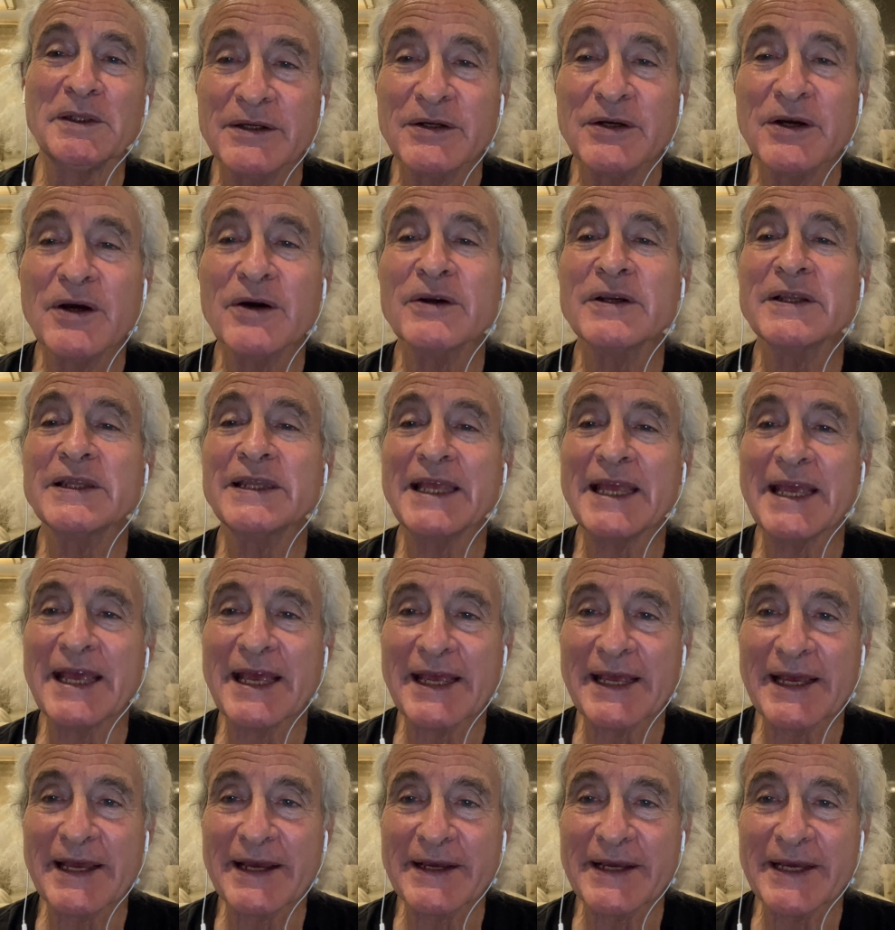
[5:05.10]
go to the
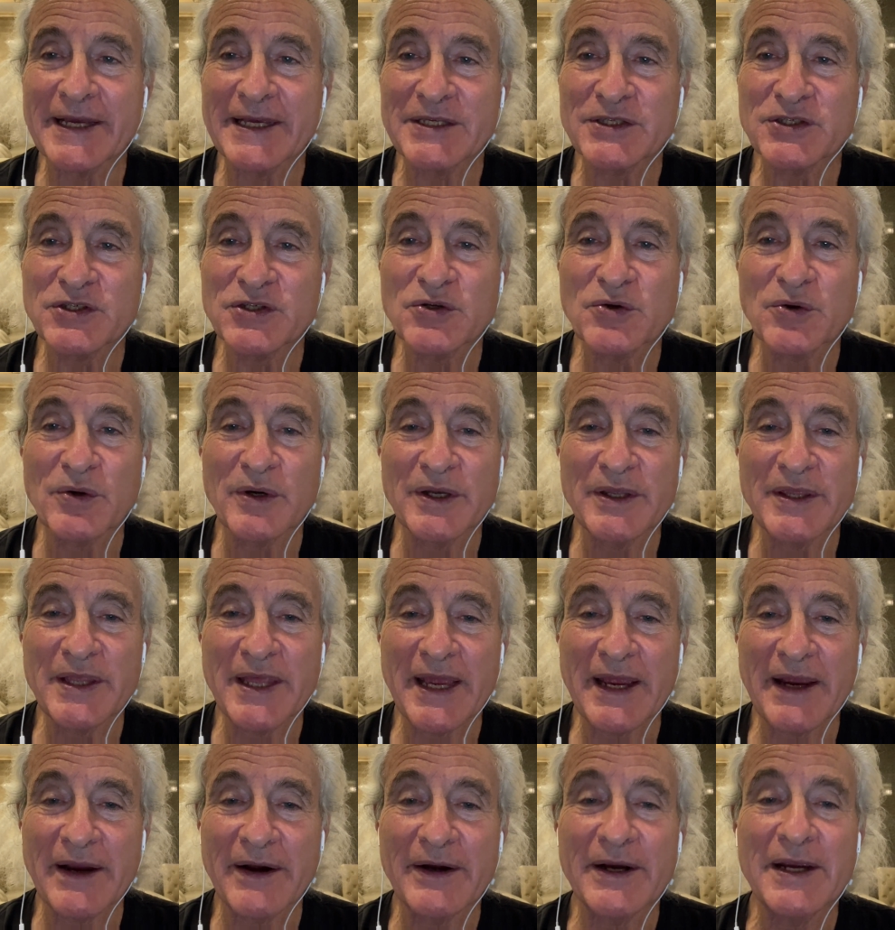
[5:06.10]
AIS store
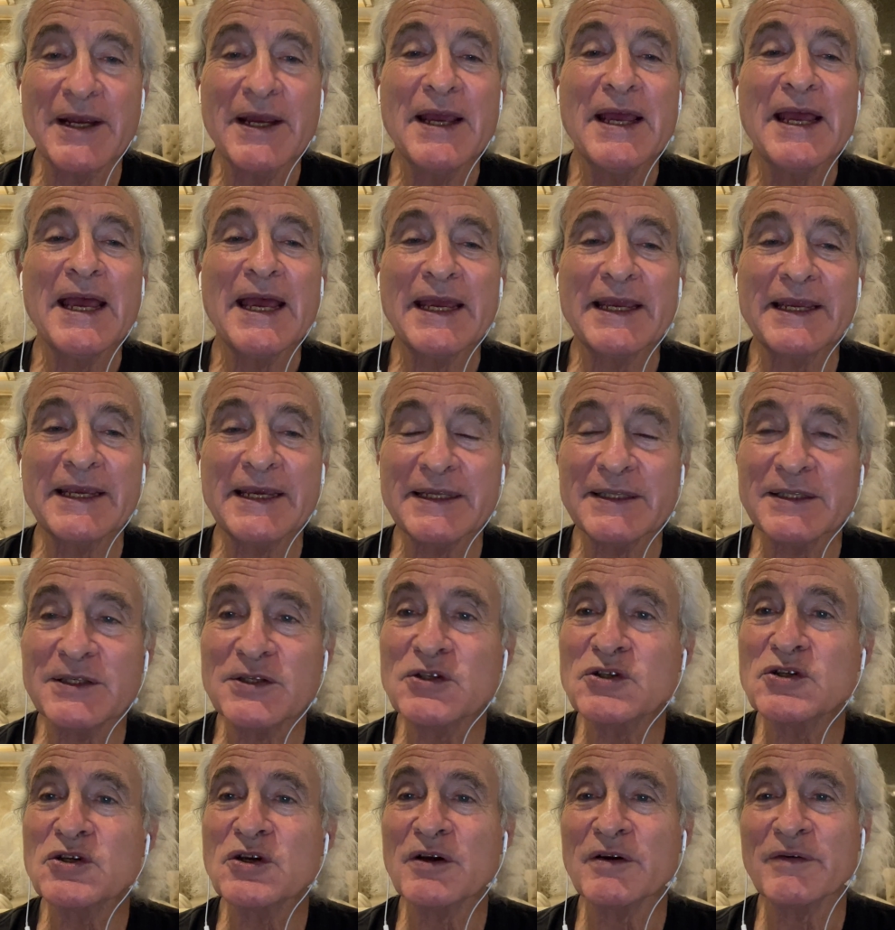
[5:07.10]
there, and get the
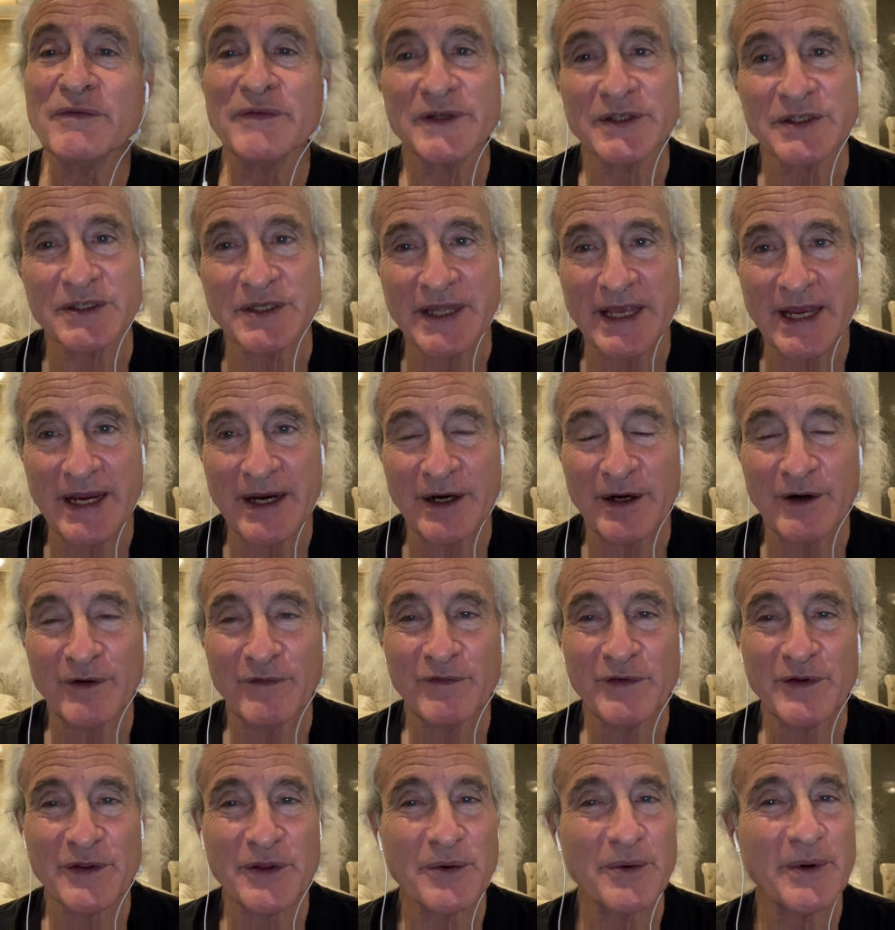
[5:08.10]
service there
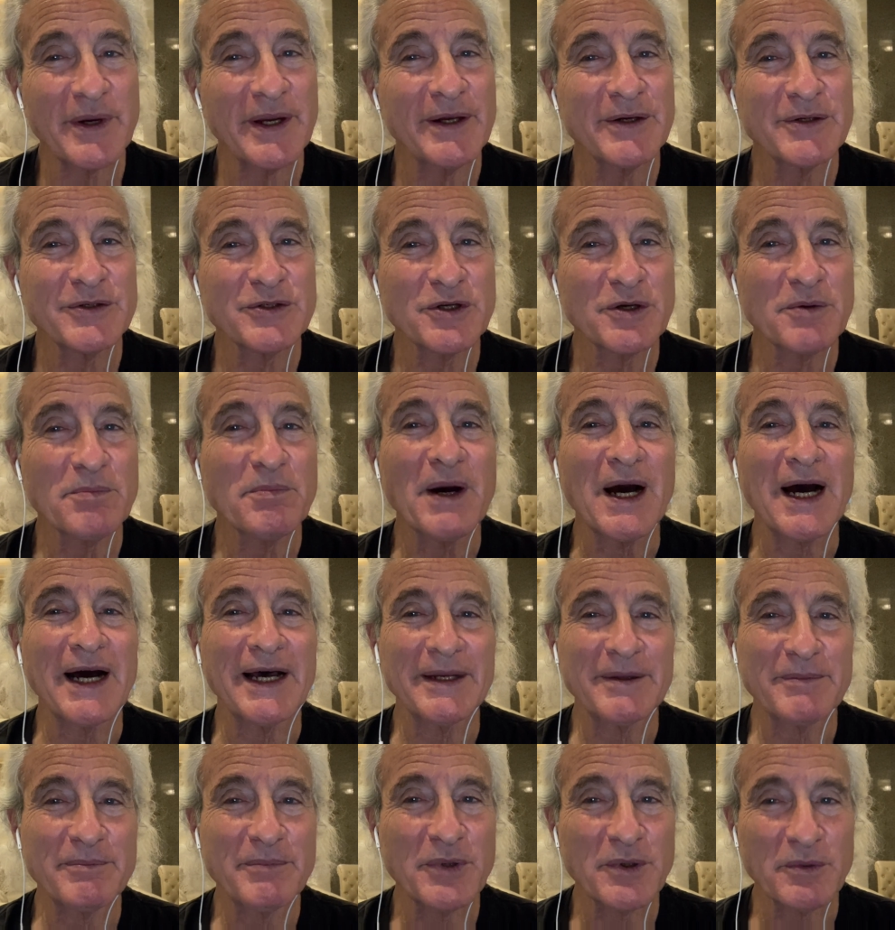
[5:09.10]
for 300 baht
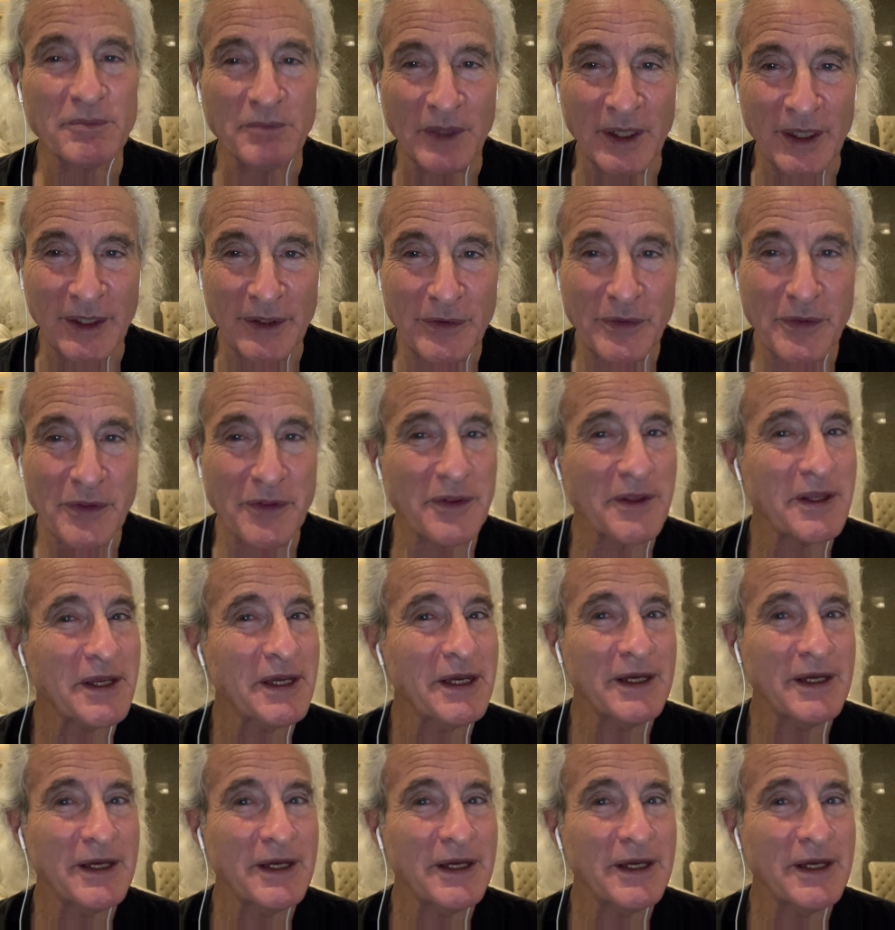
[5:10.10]
per month.